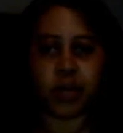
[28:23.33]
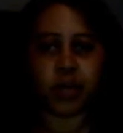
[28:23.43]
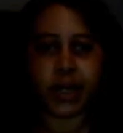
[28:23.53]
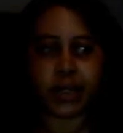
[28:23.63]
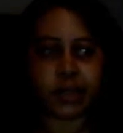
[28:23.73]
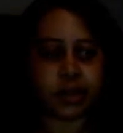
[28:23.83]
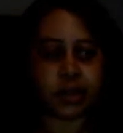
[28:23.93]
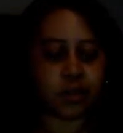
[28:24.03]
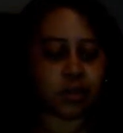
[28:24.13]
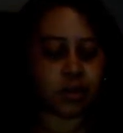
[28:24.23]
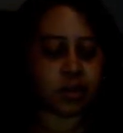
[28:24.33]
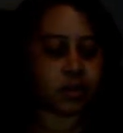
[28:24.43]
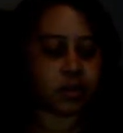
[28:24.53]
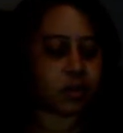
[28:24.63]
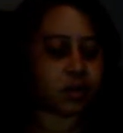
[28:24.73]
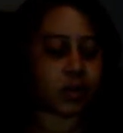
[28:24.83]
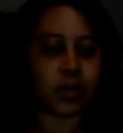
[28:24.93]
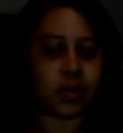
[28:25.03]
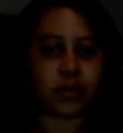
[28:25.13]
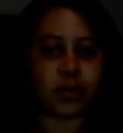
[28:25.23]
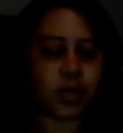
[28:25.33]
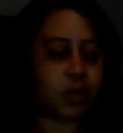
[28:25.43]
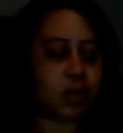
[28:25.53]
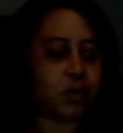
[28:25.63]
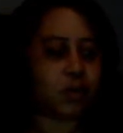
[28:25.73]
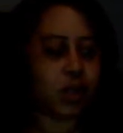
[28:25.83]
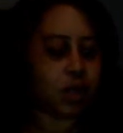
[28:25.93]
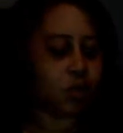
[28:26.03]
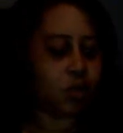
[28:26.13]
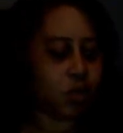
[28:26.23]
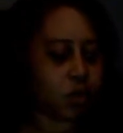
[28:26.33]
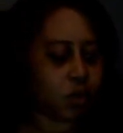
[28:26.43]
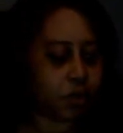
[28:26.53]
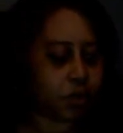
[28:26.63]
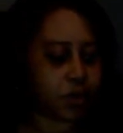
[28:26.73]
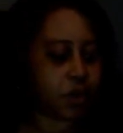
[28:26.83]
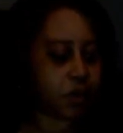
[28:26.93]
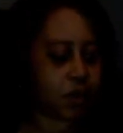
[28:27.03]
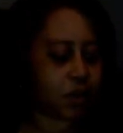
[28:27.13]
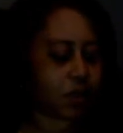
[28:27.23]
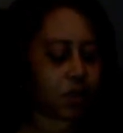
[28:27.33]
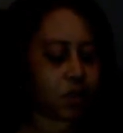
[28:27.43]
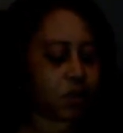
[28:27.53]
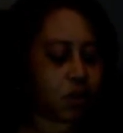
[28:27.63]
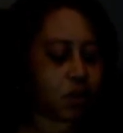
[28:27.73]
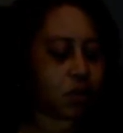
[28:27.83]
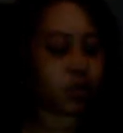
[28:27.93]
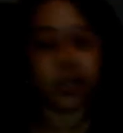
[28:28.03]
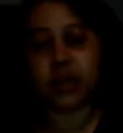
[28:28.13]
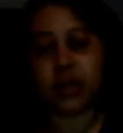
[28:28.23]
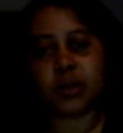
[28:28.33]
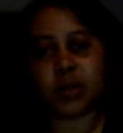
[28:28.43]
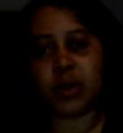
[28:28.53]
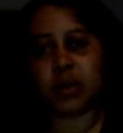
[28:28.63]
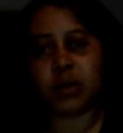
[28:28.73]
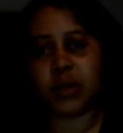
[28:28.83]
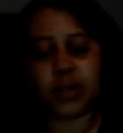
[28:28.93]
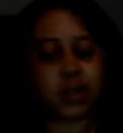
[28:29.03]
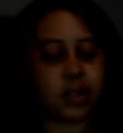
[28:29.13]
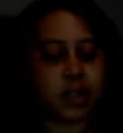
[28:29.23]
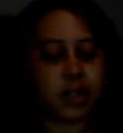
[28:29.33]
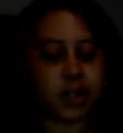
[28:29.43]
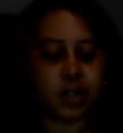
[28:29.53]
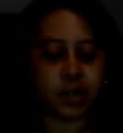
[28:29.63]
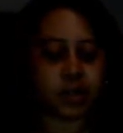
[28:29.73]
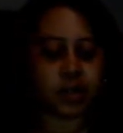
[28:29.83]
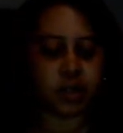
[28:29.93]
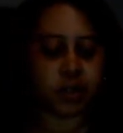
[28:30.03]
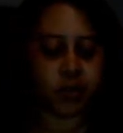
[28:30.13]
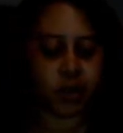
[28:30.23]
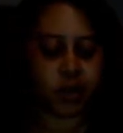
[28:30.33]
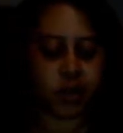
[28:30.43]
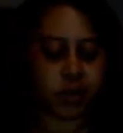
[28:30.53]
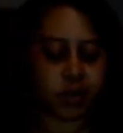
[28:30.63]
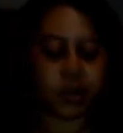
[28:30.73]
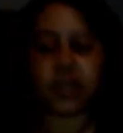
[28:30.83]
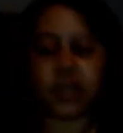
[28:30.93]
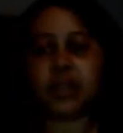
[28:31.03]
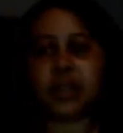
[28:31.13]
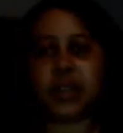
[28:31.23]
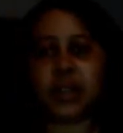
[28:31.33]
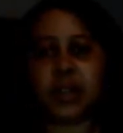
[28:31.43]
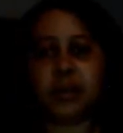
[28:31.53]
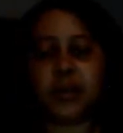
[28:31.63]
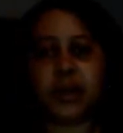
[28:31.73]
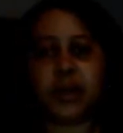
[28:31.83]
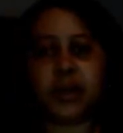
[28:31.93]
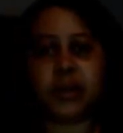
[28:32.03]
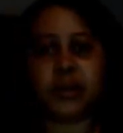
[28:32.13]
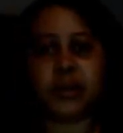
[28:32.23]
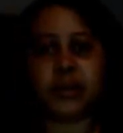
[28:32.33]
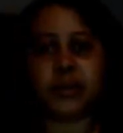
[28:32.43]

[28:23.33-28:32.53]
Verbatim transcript: bicycling gloves, whatever. Be, be more specific. As you always know, I always get something from this particular company, um,